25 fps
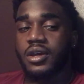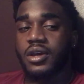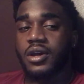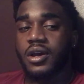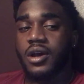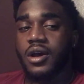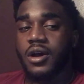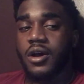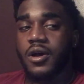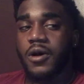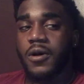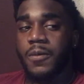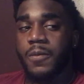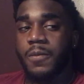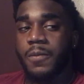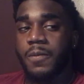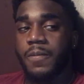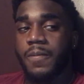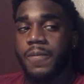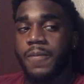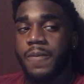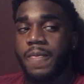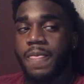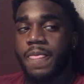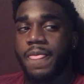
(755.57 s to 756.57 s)
Um,
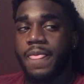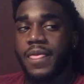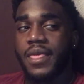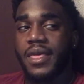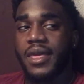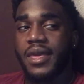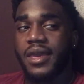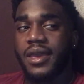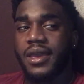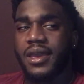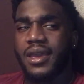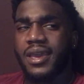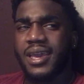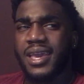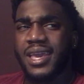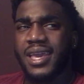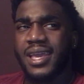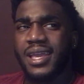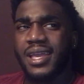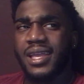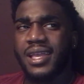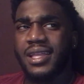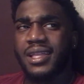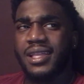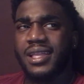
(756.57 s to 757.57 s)

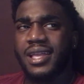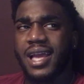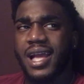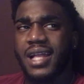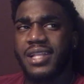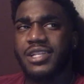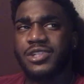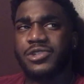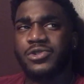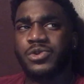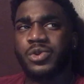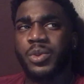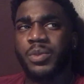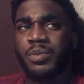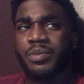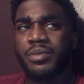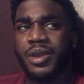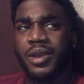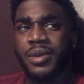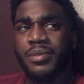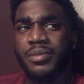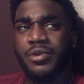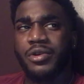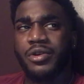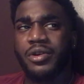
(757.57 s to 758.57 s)
and I just
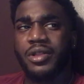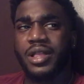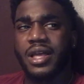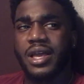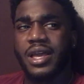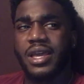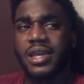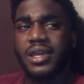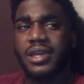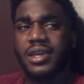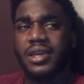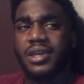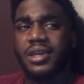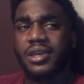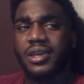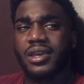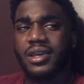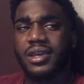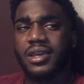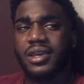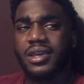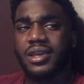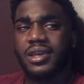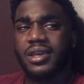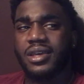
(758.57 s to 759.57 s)
remember like
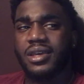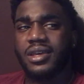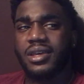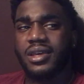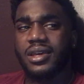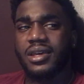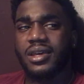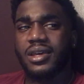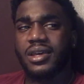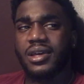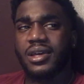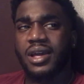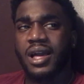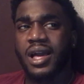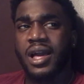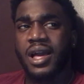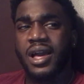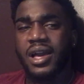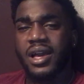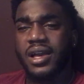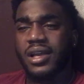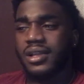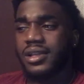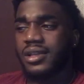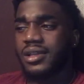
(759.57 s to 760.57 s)

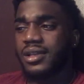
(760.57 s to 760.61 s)
God,